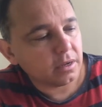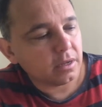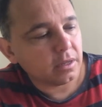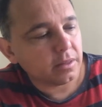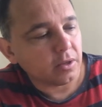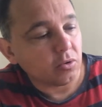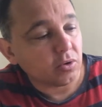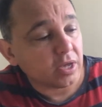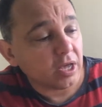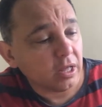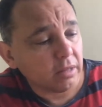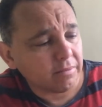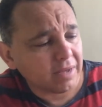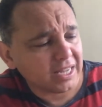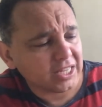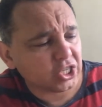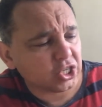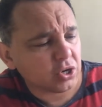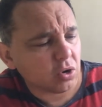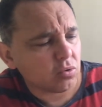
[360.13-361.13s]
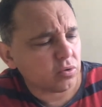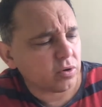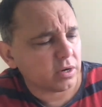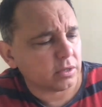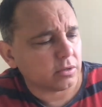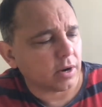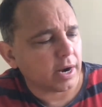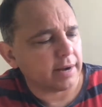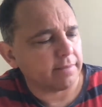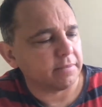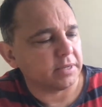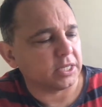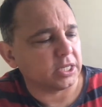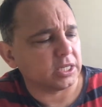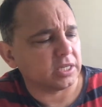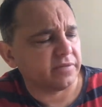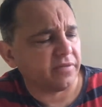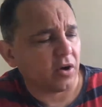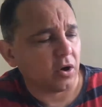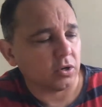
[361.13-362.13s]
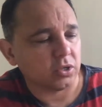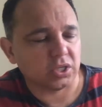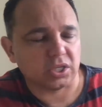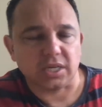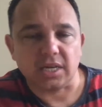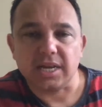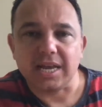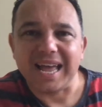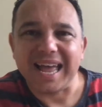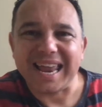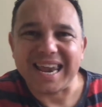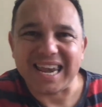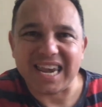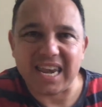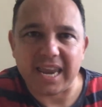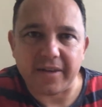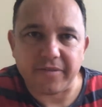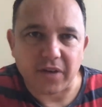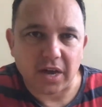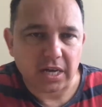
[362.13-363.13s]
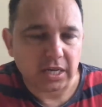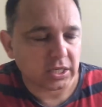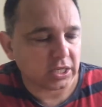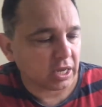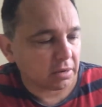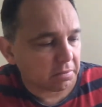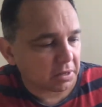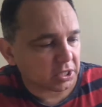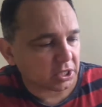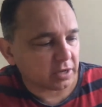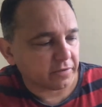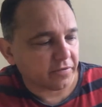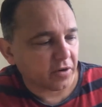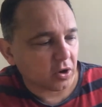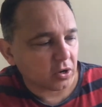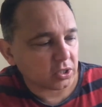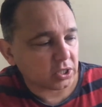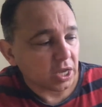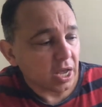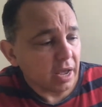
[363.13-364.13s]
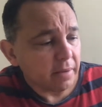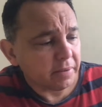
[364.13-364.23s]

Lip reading: They'll kill my children, cried Mrs. Fox. Never, said Mr. Fox.